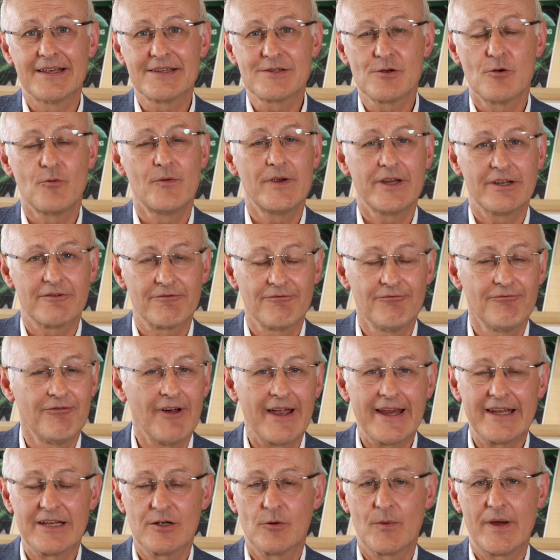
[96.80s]
So if we could
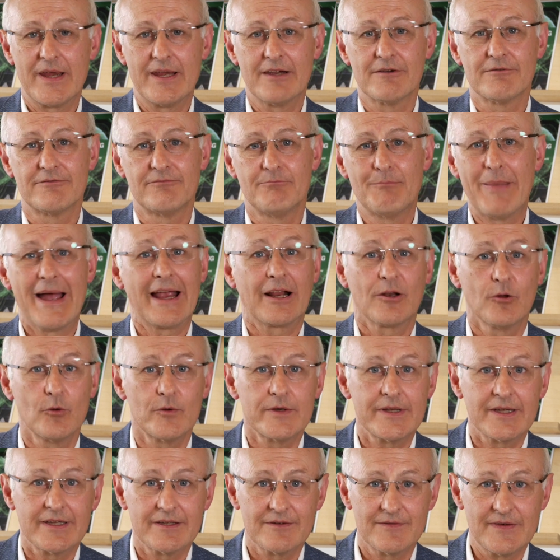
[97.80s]
find a way of
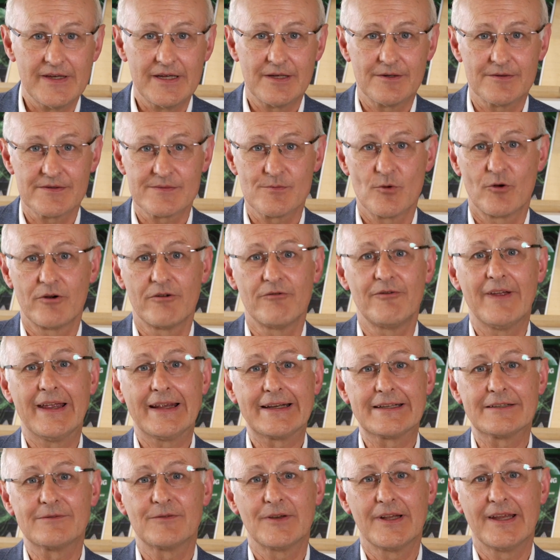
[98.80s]
backloading the vehicles more
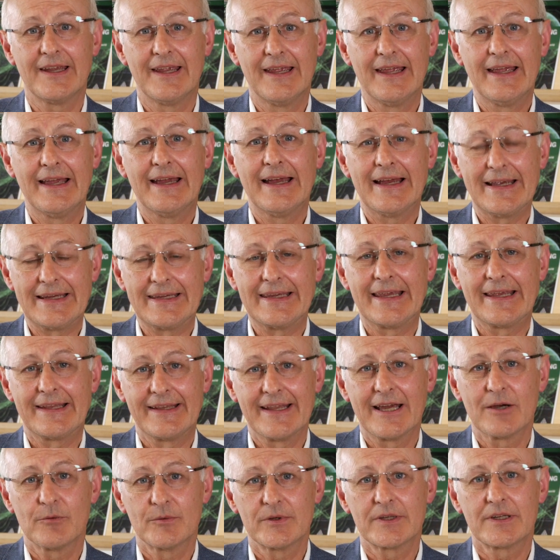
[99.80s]
effectively,
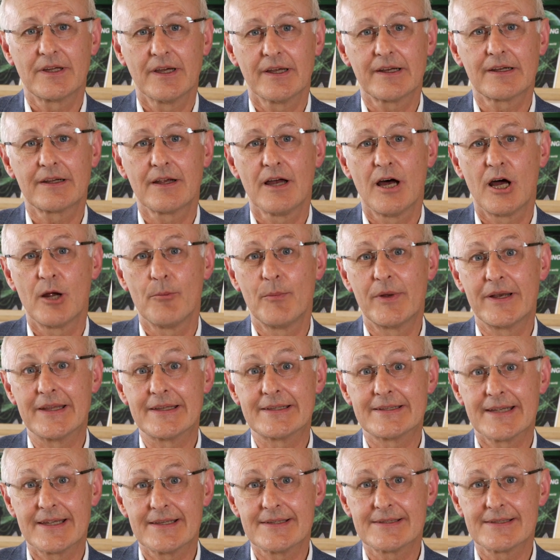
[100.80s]
again, that would cut
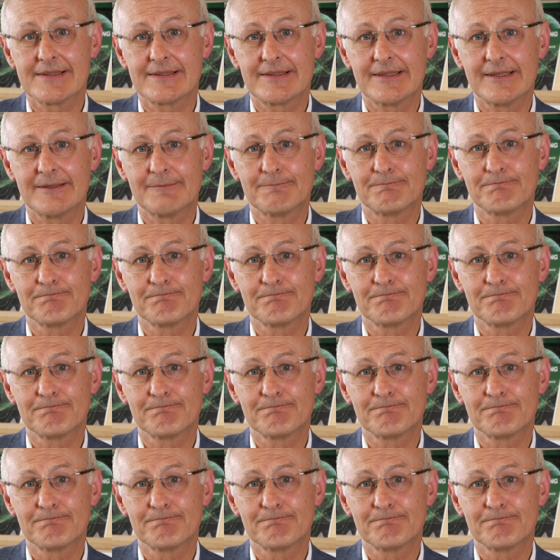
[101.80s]
carbon intensity.